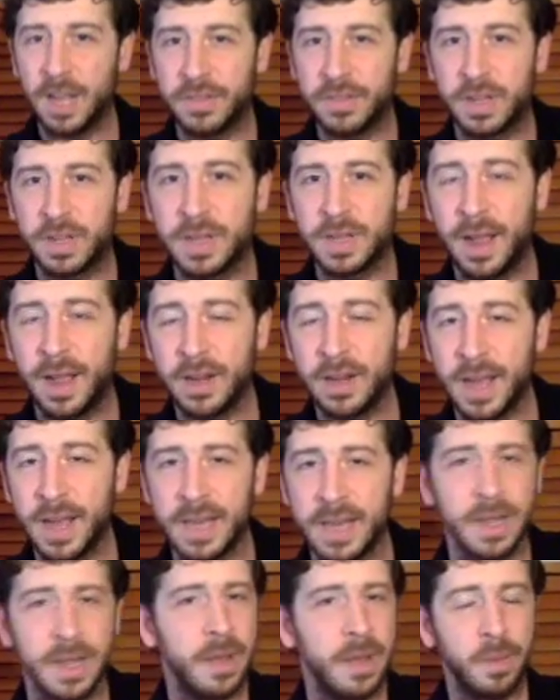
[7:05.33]
the clarinet,
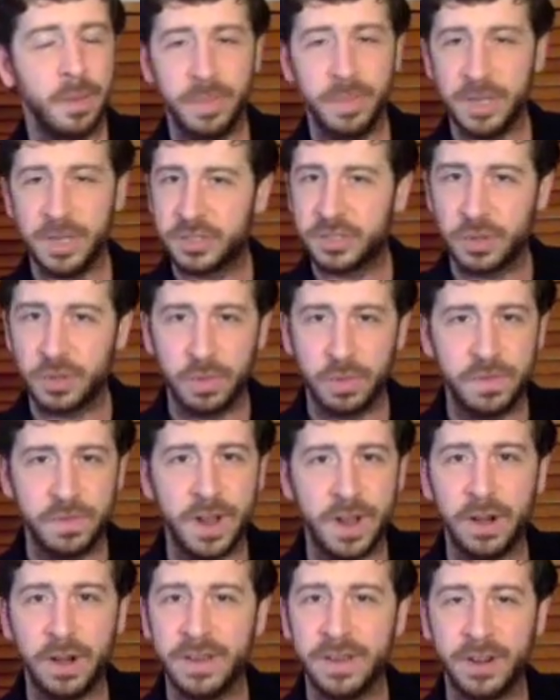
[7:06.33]
be so
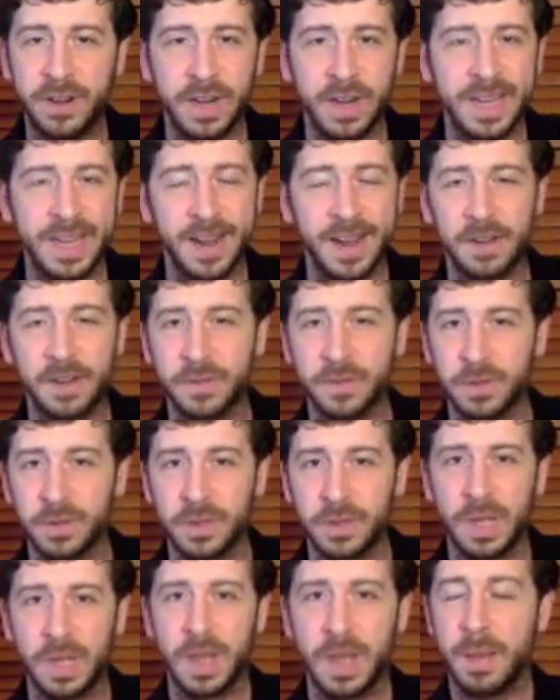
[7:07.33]
very, very careful.
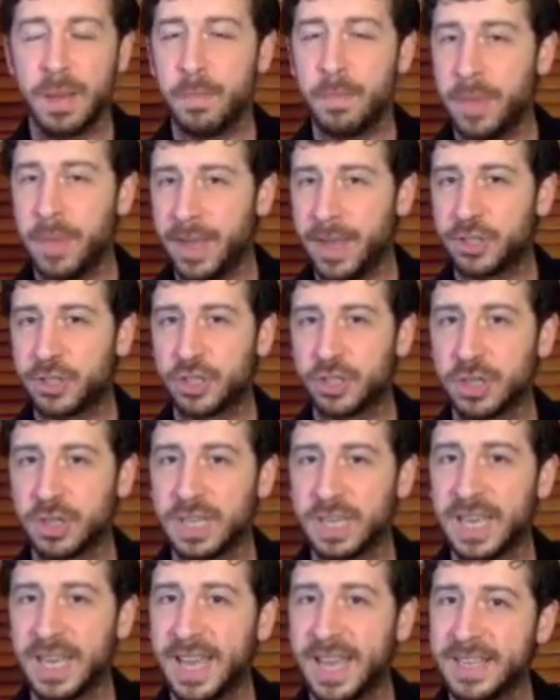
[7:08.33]
Make sure the
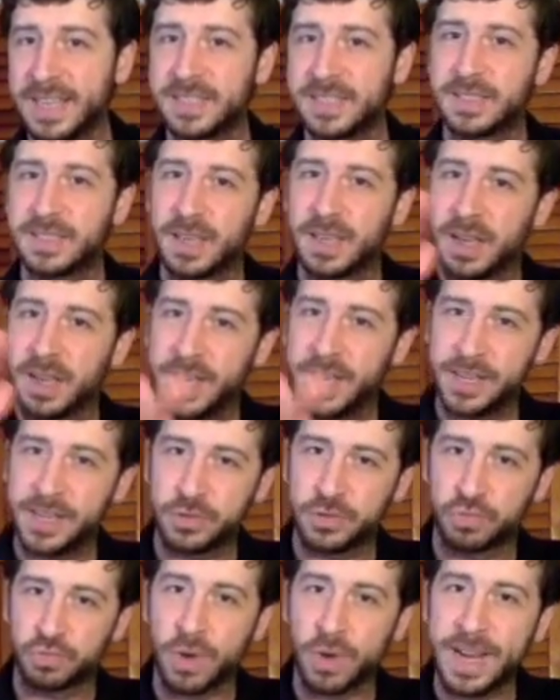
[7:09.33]
case is
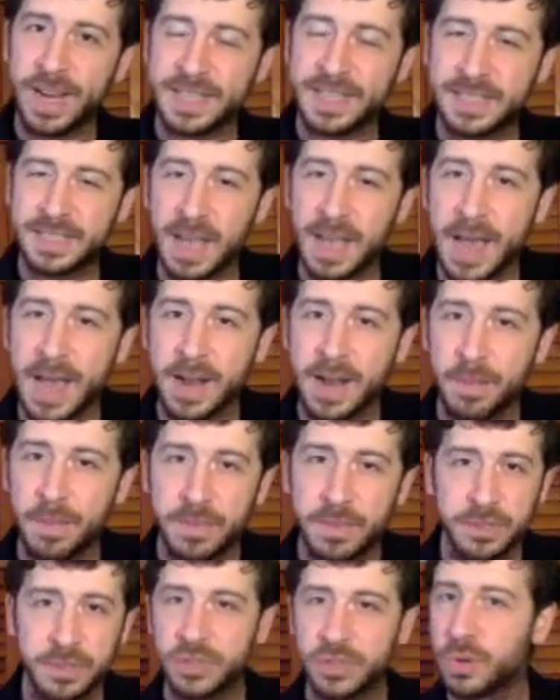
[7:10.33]
right side up
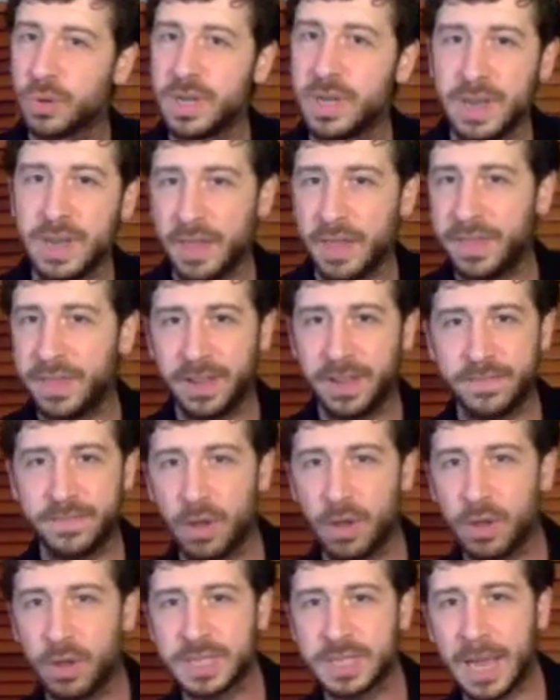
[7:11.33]
so nothing
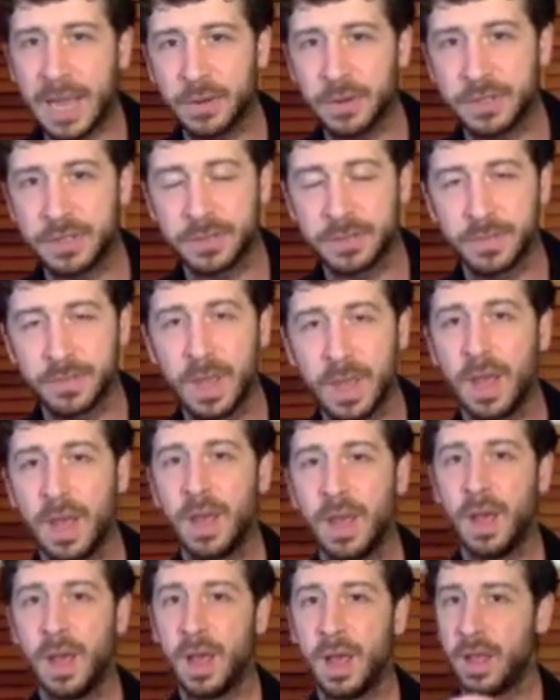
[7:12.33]
falls out.
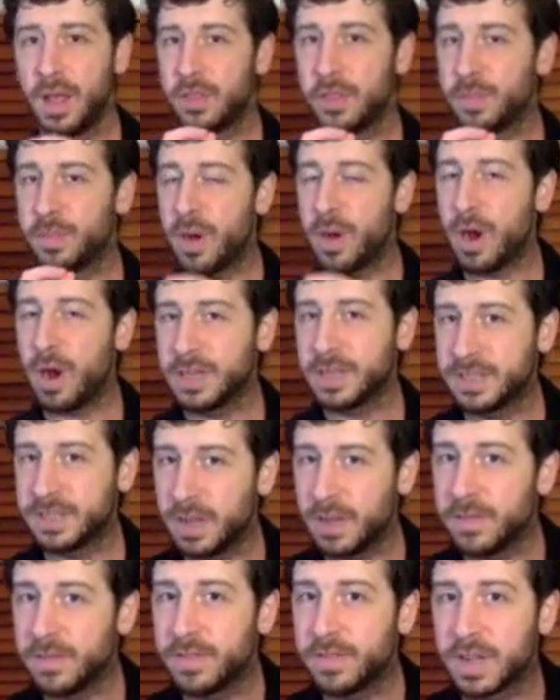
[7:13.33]
The parts
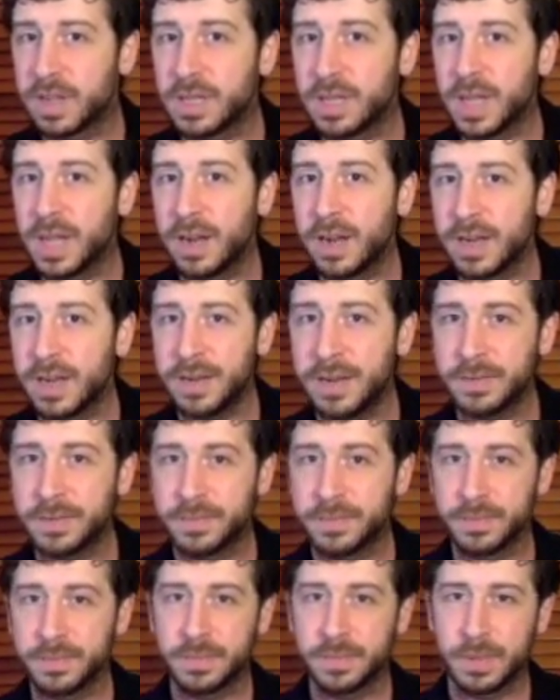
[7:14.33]
of the clarinet:
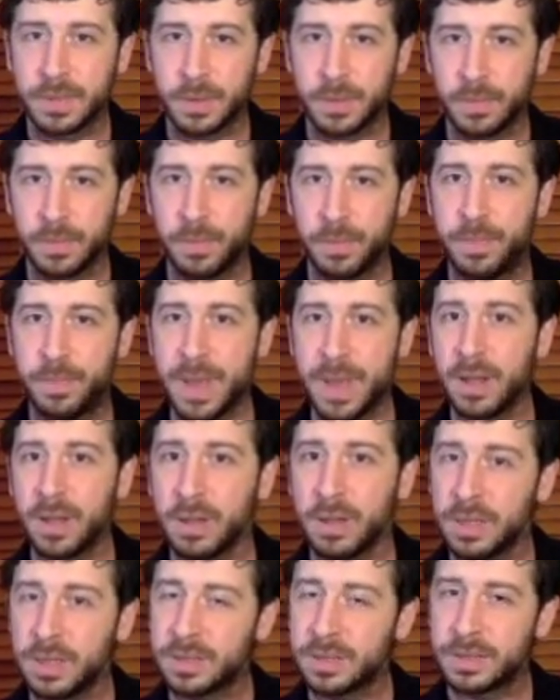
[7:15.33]
bell,